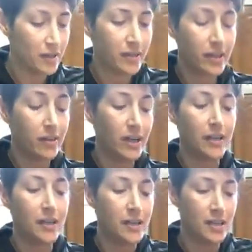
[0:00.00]
All right.
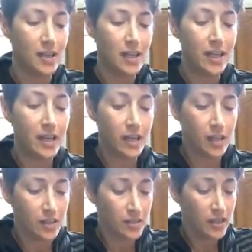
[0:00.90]

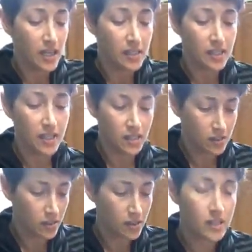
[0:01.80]
So yes,
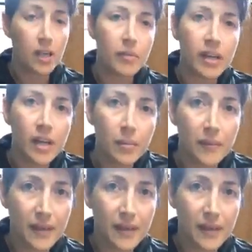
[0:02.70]
Easter's coming up,